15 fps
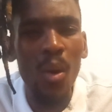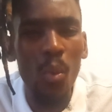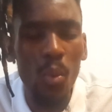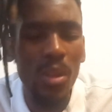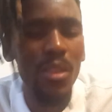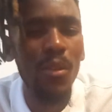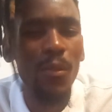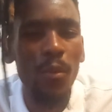
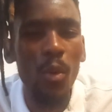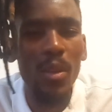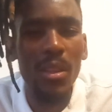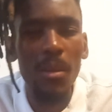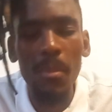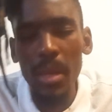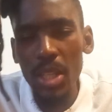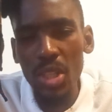with the fourth
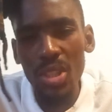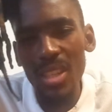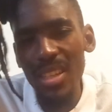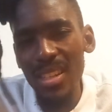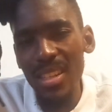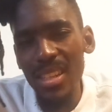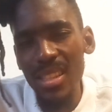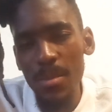
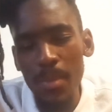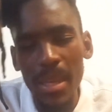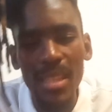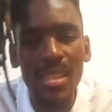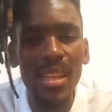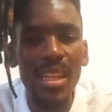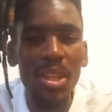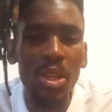dimension, it's
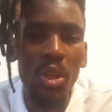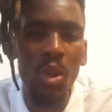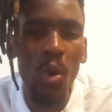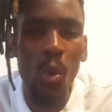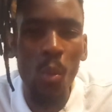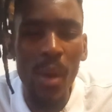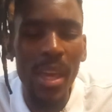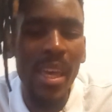basically,
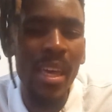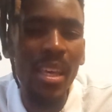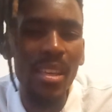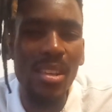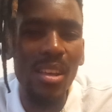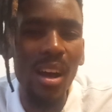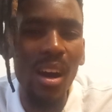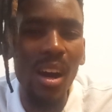
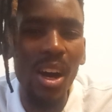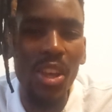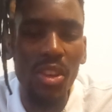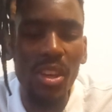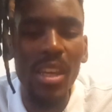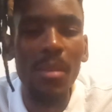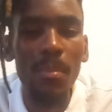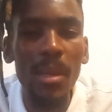where you
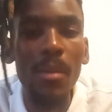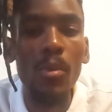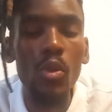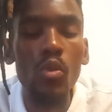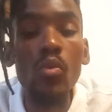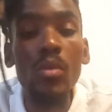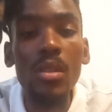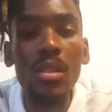can be able
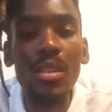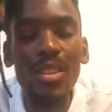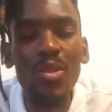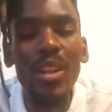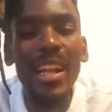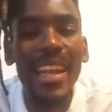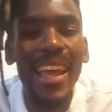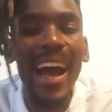to
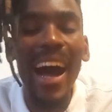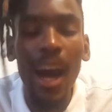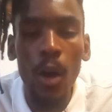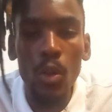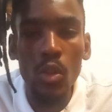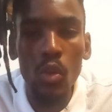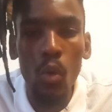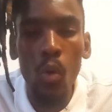clear
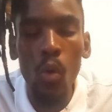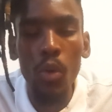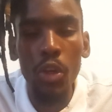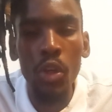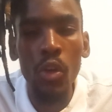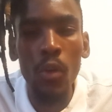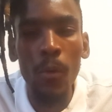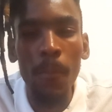out, or
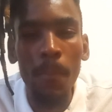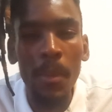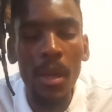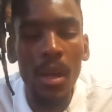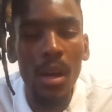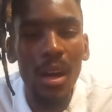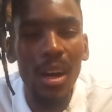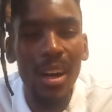
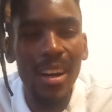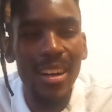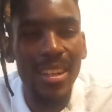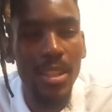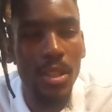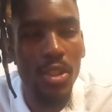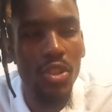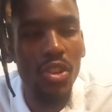
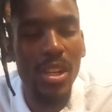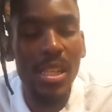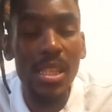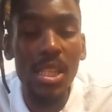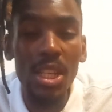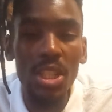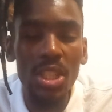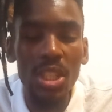
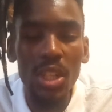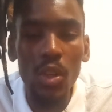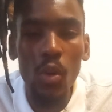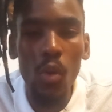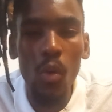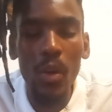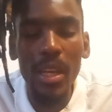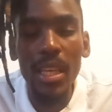transition
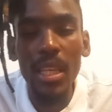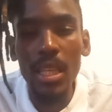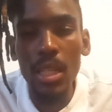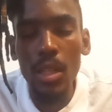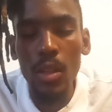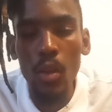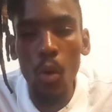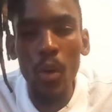or
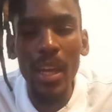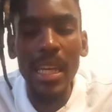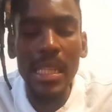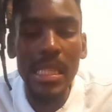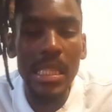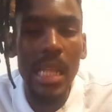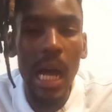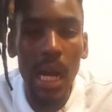heal or get
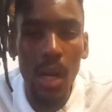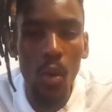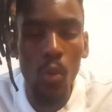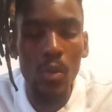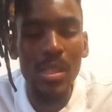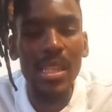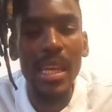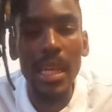stuck
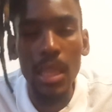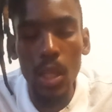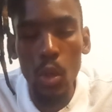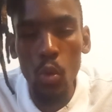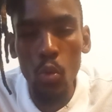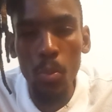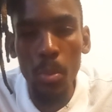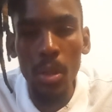or stay in the
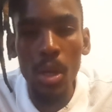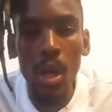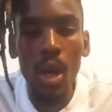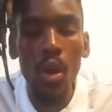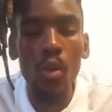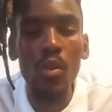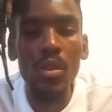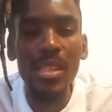loop,
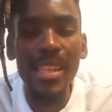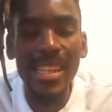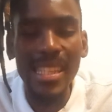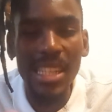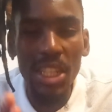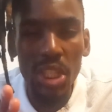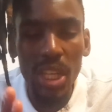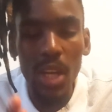because that's
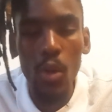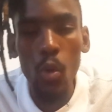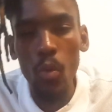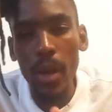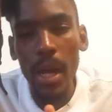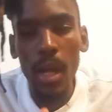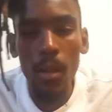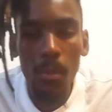the shadow
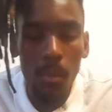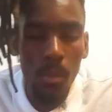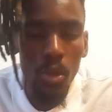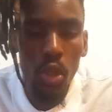realm.